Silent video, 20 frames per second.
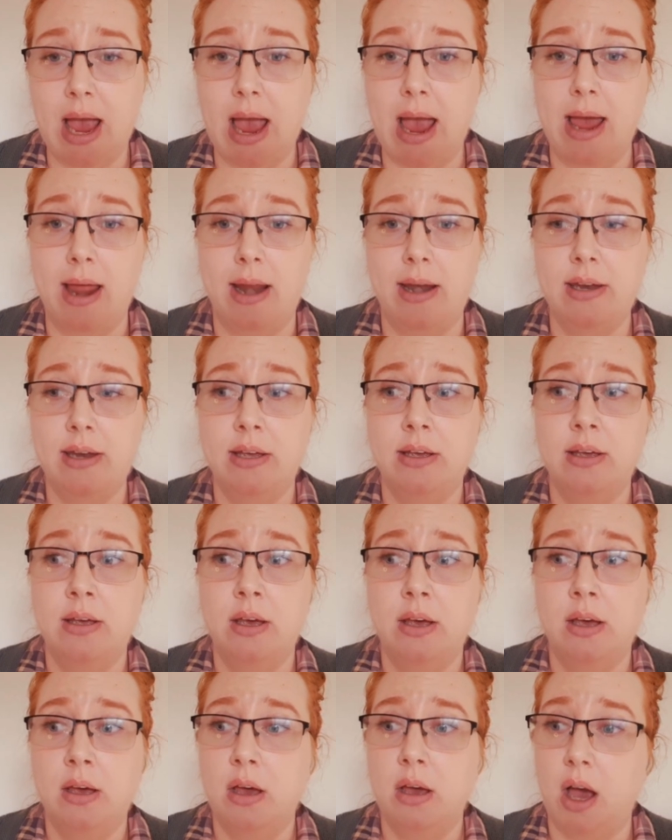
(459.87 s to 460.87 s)
And
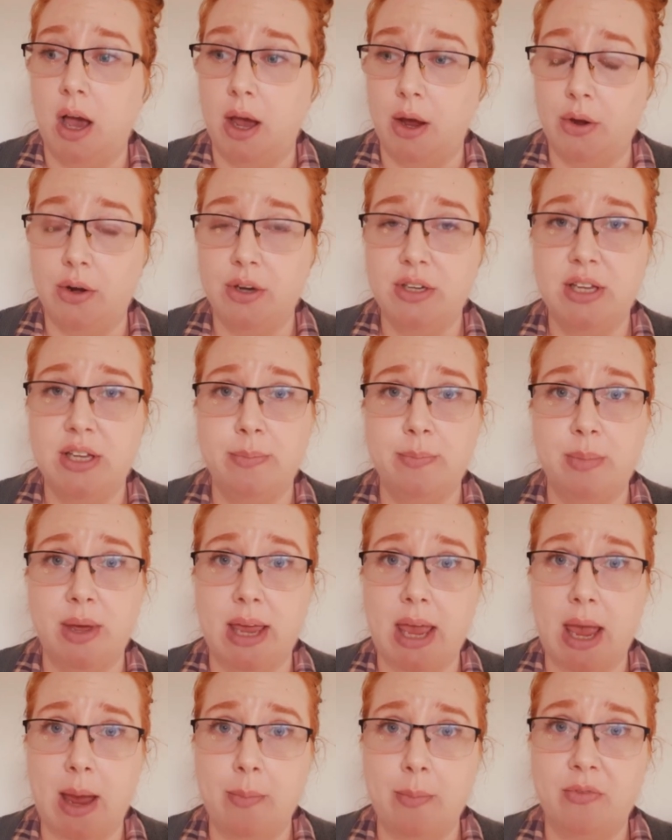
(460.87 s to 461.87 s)
I got to tip my
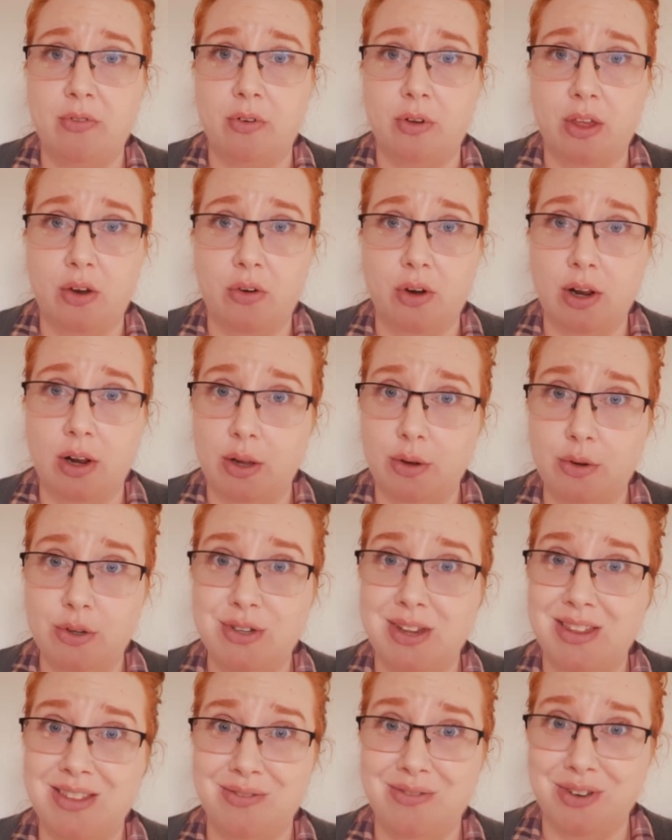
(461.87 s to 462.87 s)
cap for their
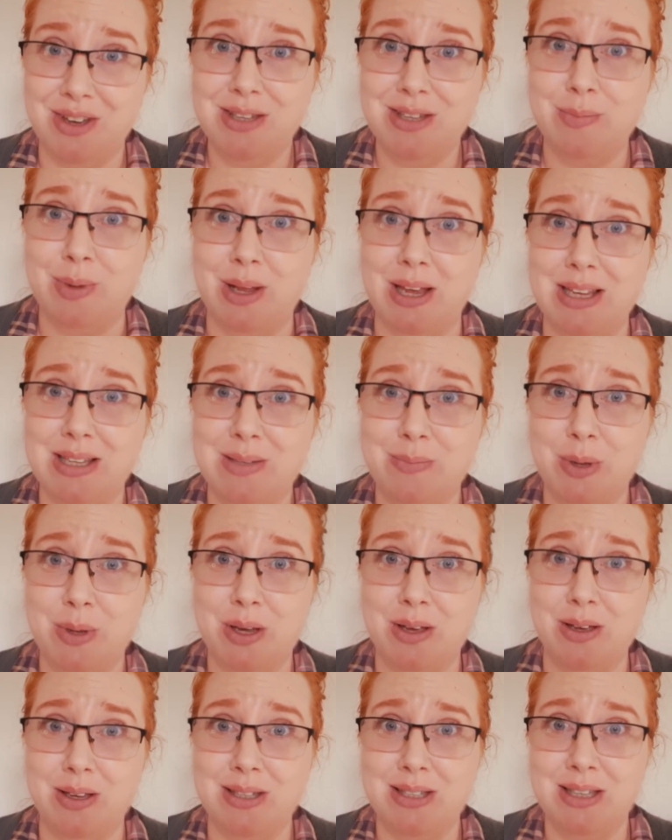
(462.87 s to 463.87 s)
inclusion in the first place,
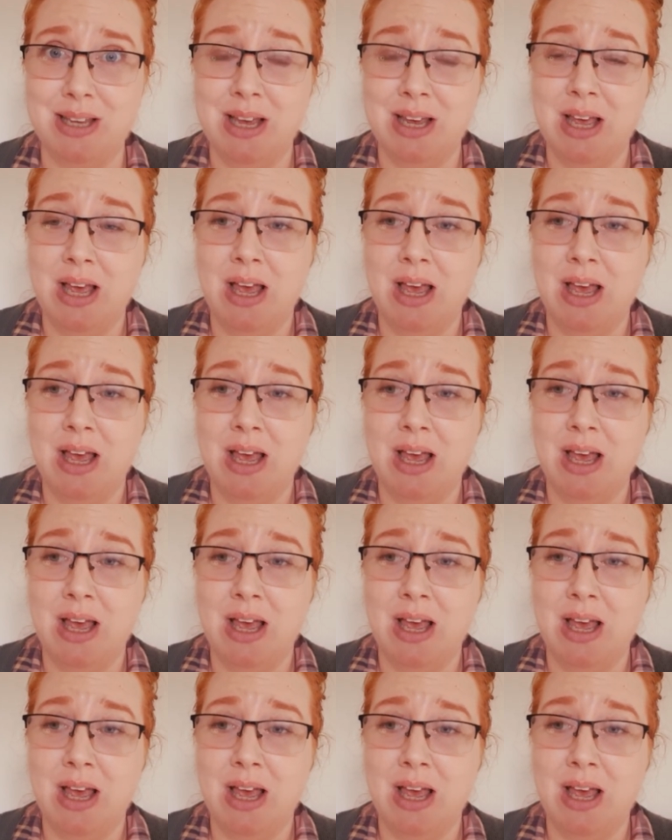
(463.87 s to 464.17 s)
because